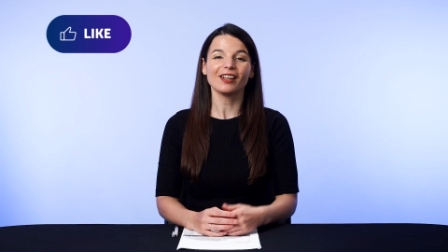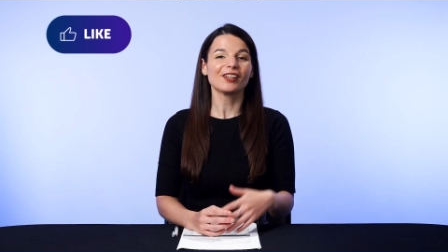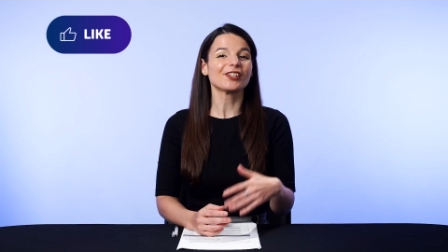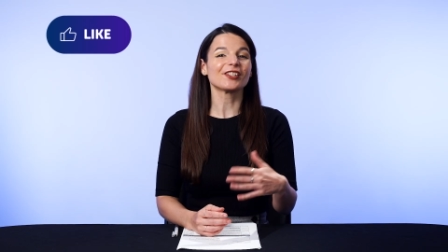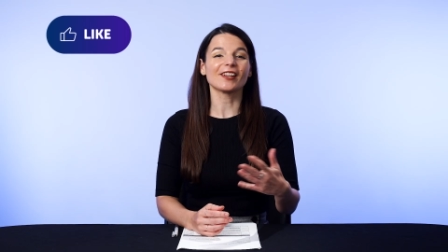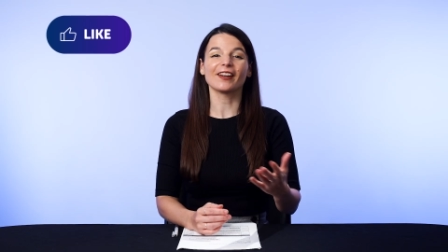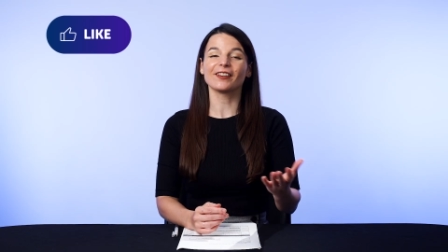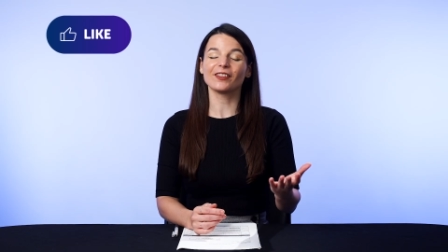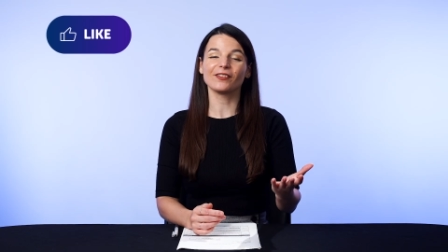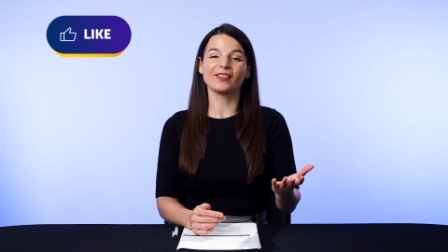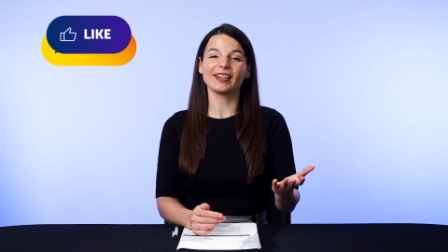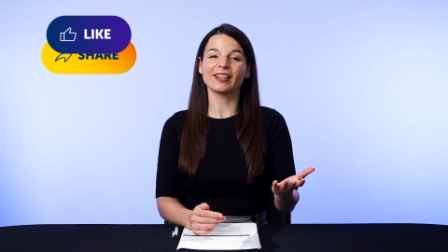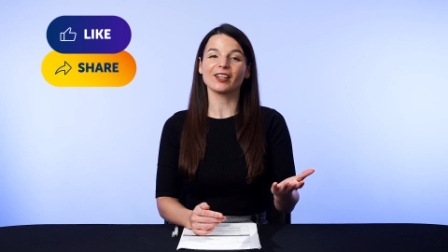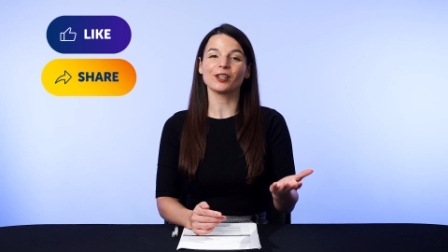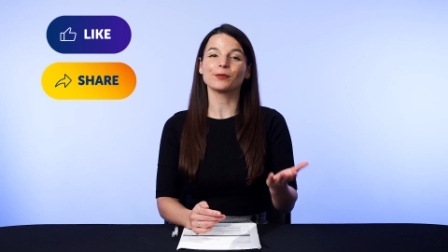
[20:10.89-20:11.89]
share the
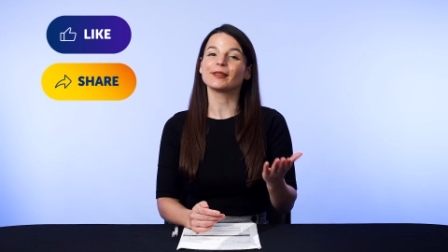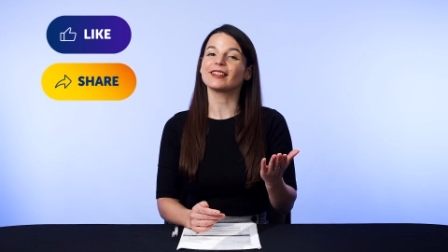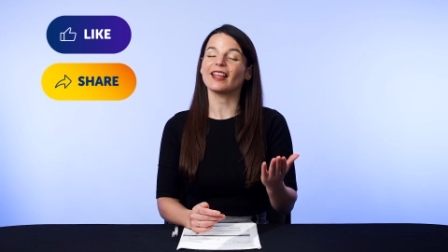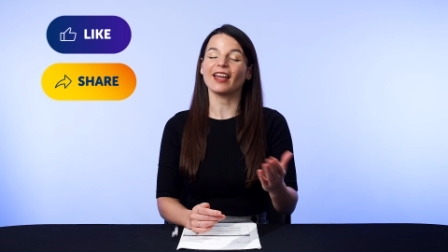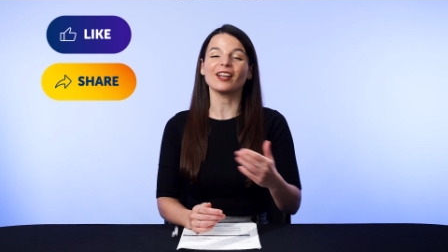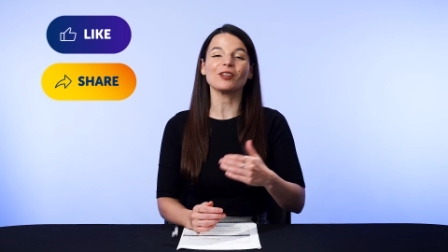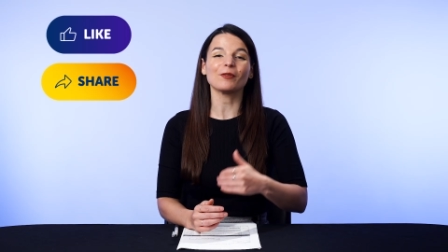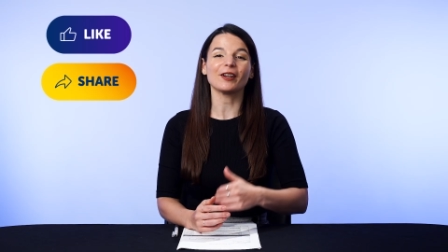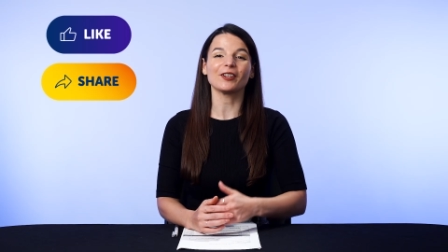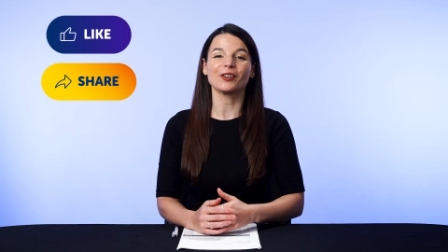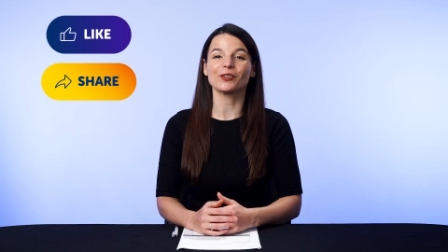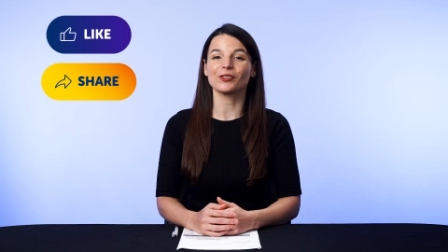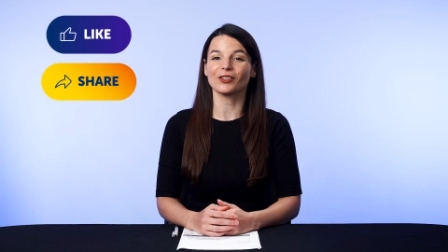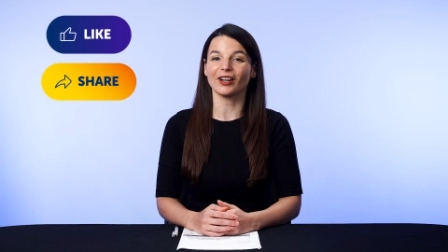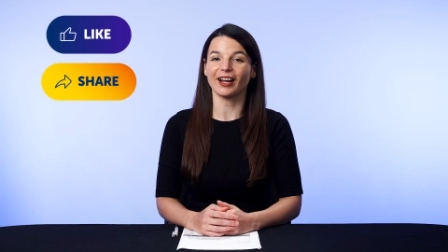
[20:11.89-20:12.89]
video with anyone
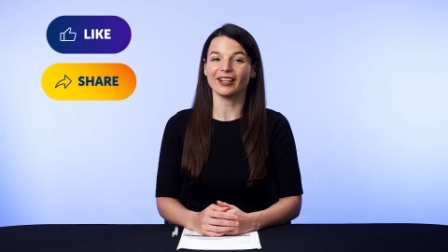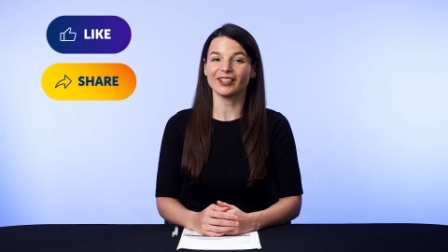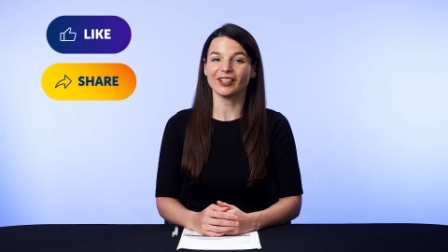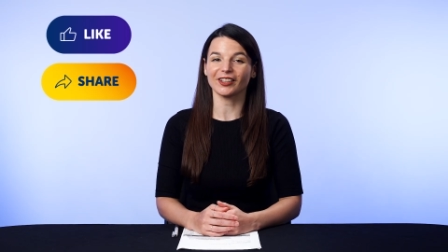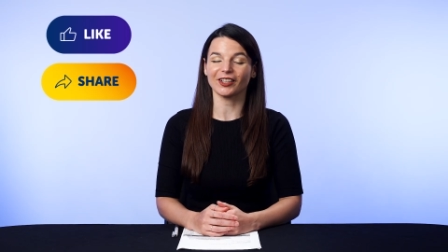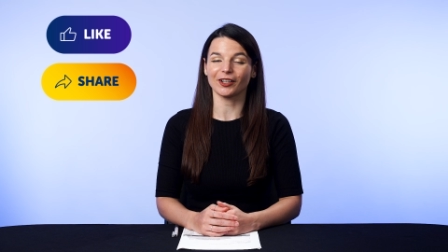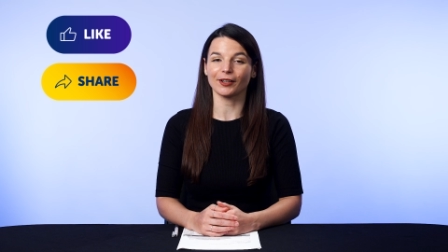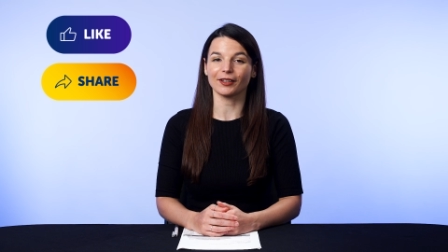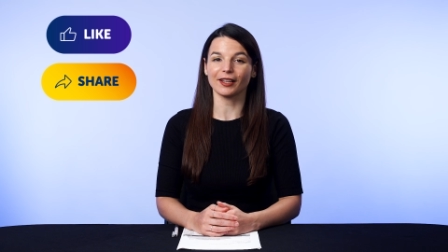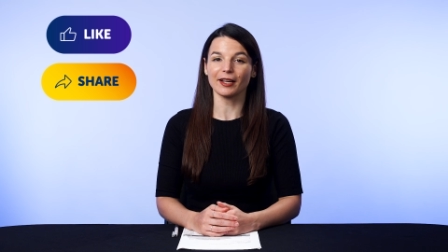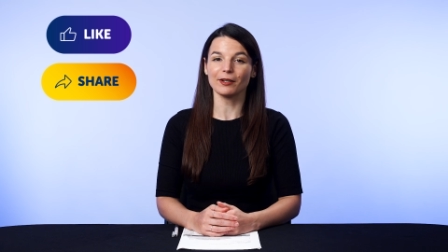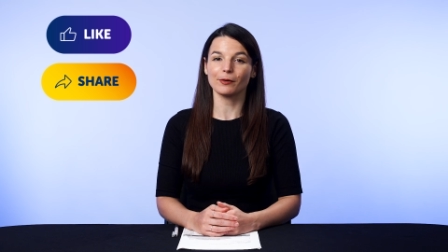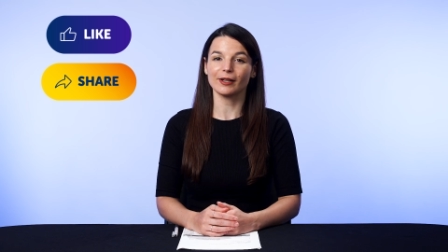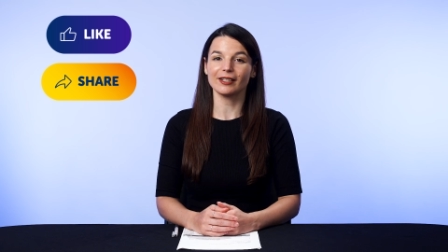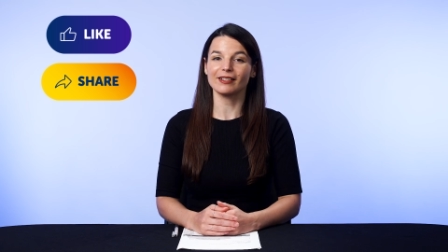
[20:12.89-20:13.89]
who's trying to learn a
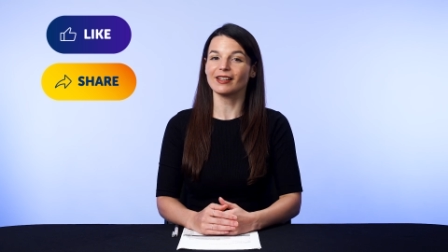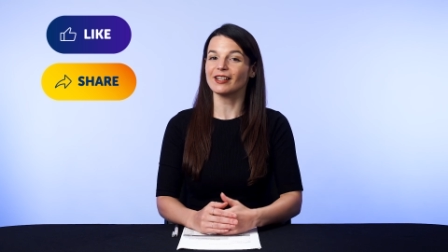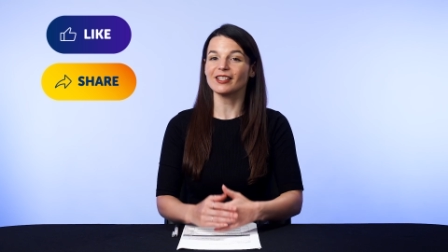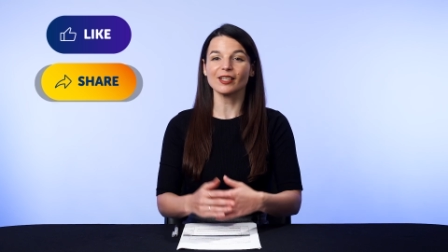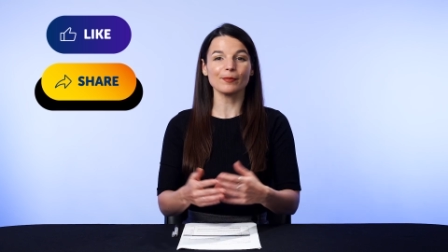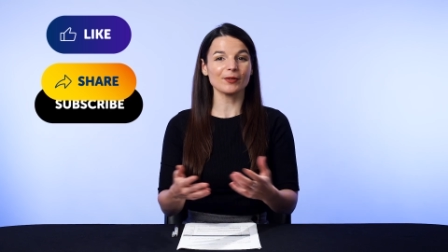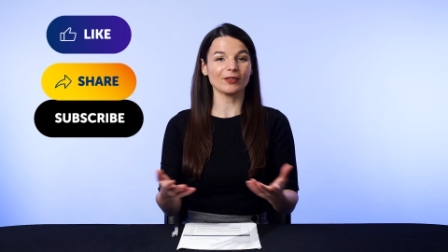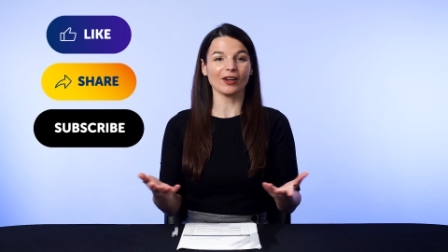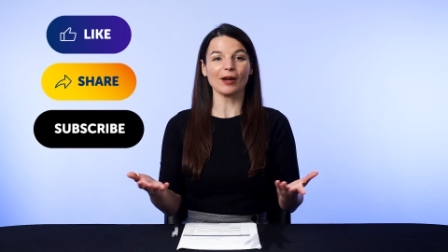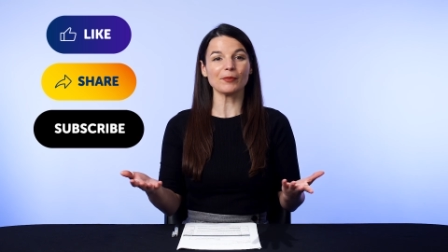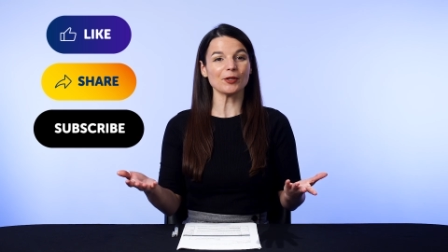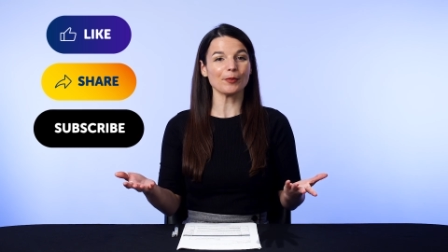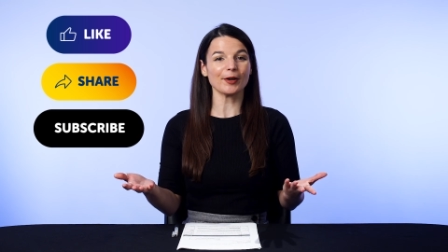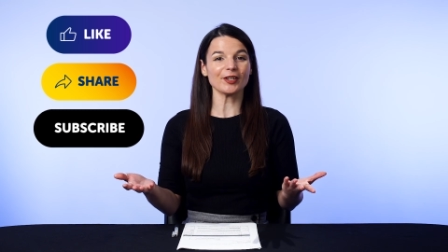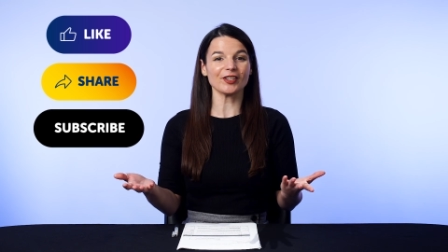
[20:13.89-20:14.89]
language, and subscribe
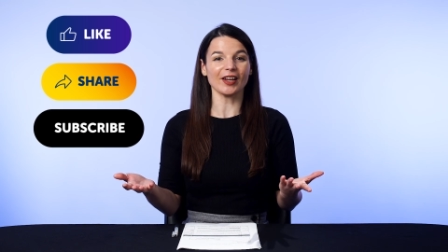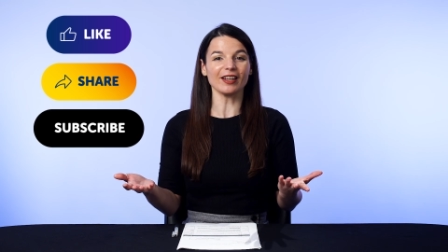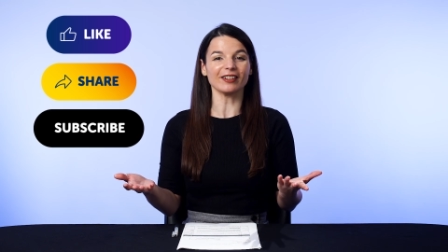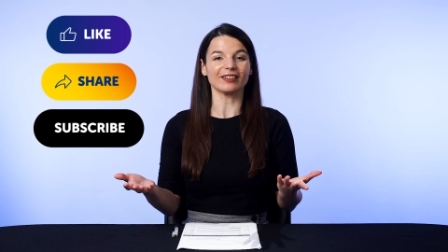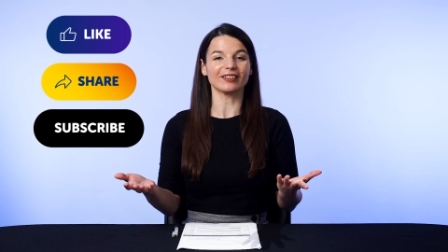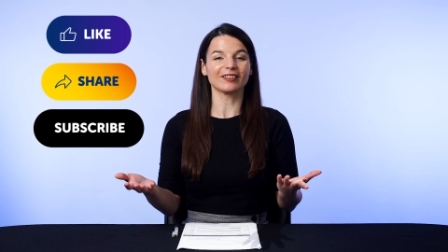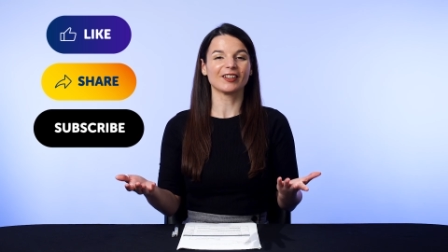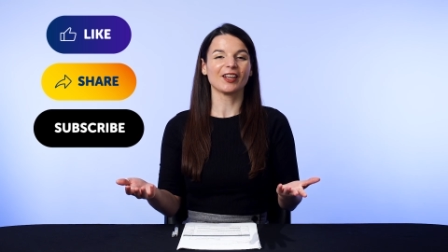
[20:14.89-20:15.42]
to our channel.